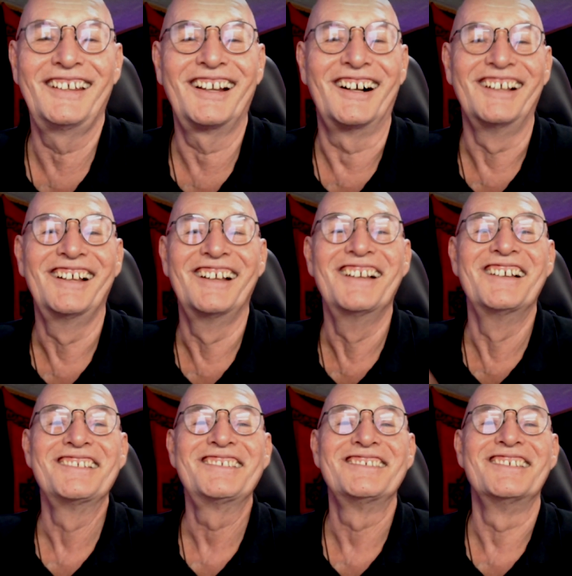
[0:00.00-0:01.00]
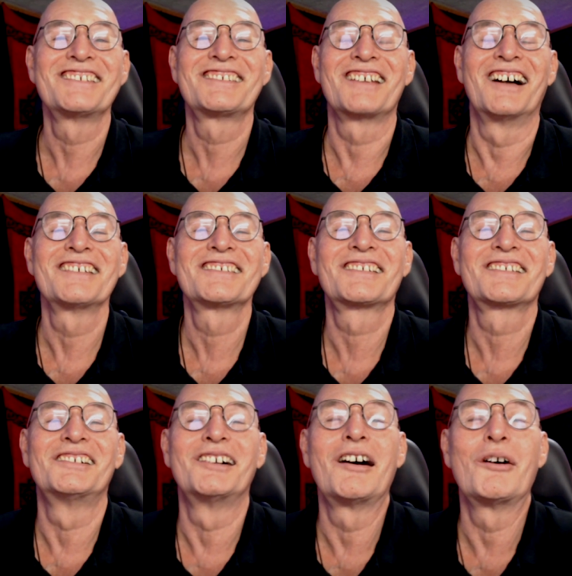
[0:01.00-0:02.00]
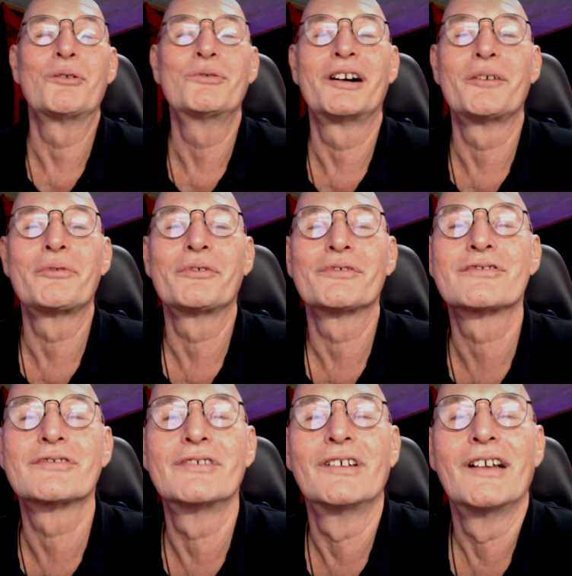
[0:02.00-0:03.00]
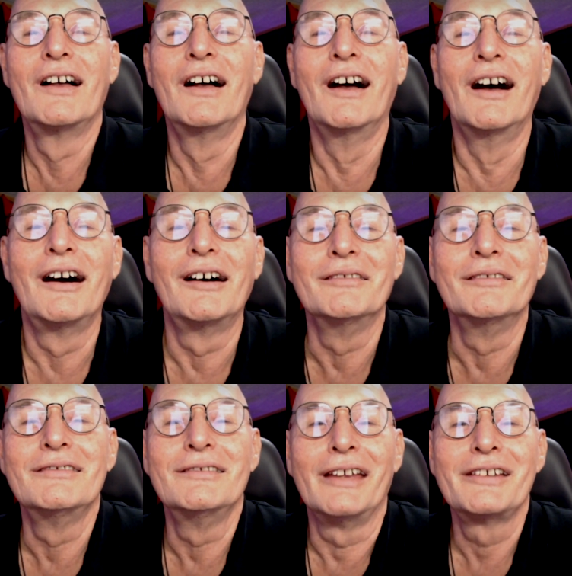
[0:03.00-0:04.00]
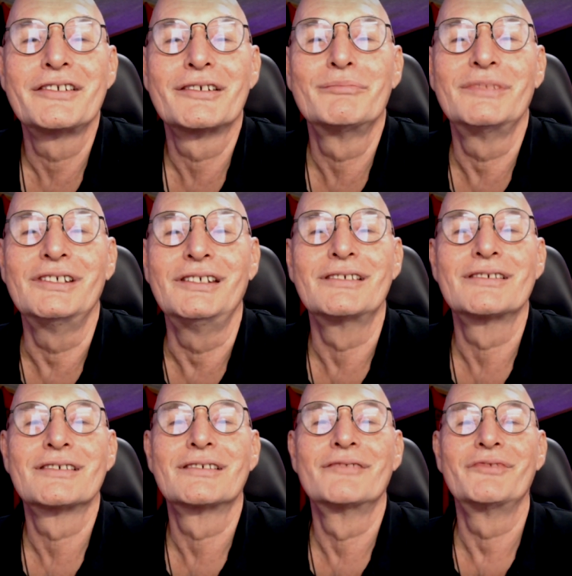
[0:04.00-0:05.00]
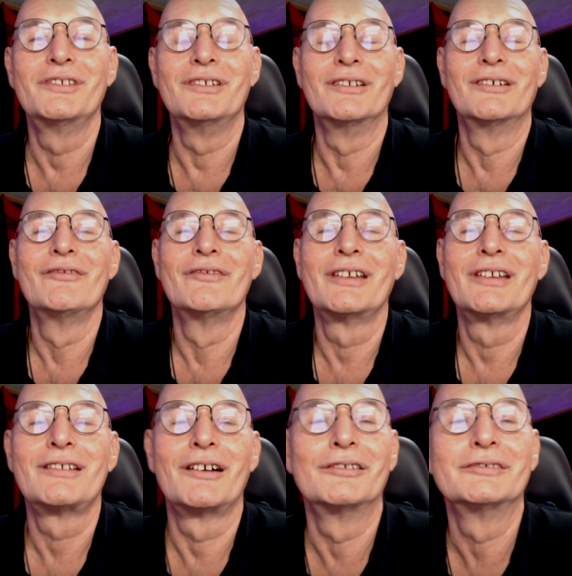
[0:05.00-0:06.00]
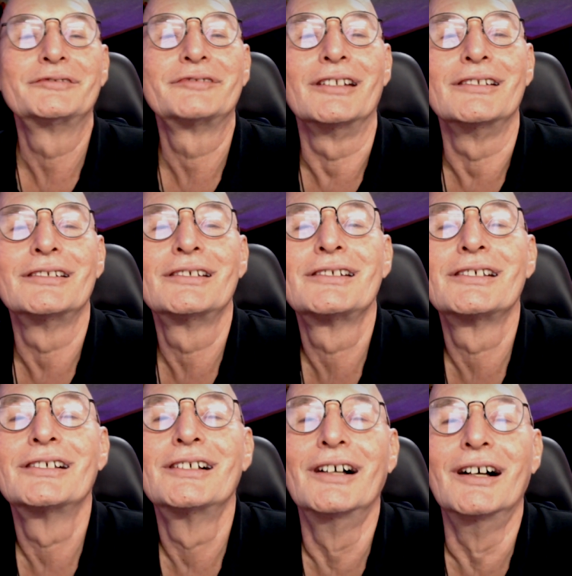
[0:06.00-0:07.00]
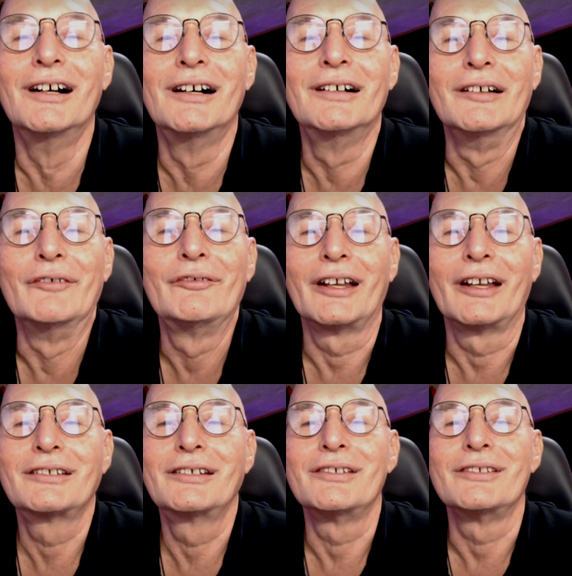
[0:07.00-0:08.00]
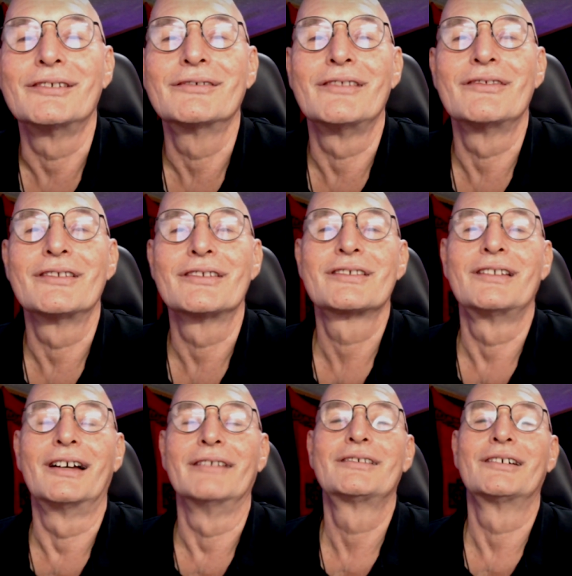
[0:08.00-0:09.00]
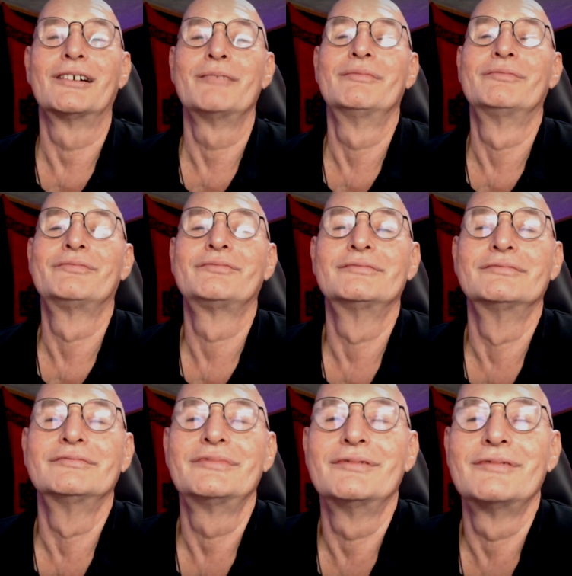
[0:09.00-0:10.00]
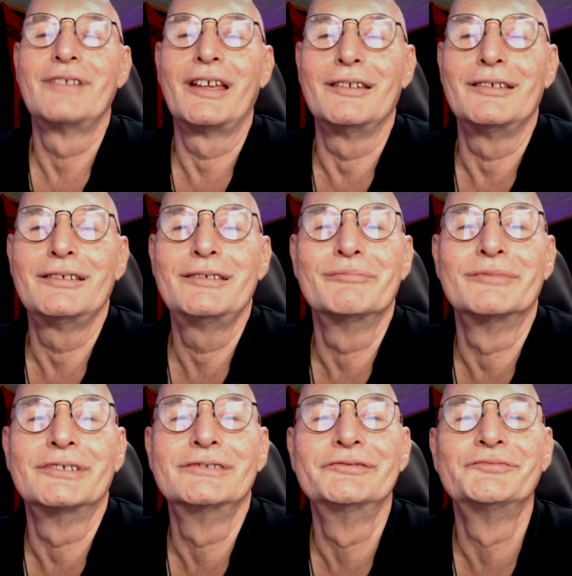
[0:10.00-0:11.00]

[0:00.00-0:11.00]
yeah, just ask uh, how are those uh, nature beings, you know, that are offended, uh, you in this lifetime? Amen.